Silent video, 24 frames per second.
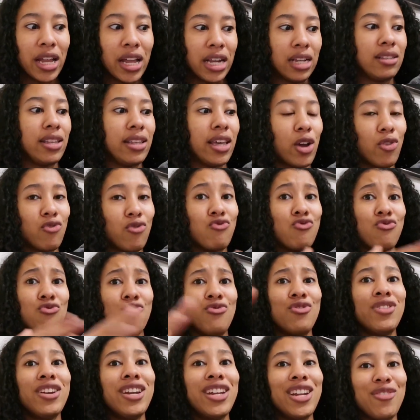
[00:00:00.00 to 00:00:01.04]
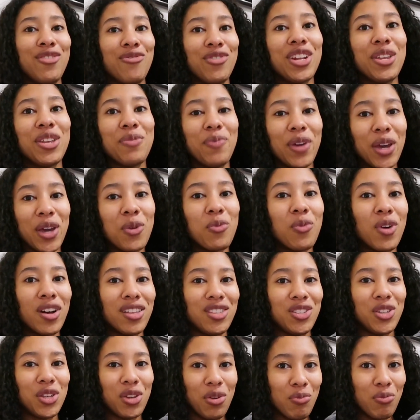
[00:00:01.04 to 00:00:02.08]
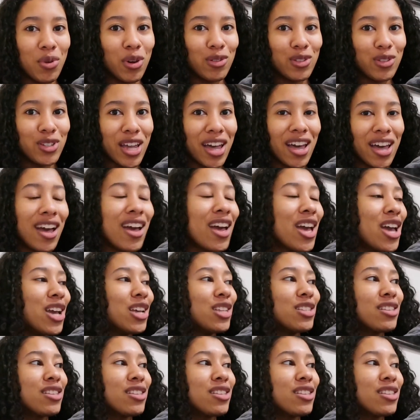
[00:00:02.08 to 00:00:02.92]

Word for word: and it's like a really, really big one so you can both share.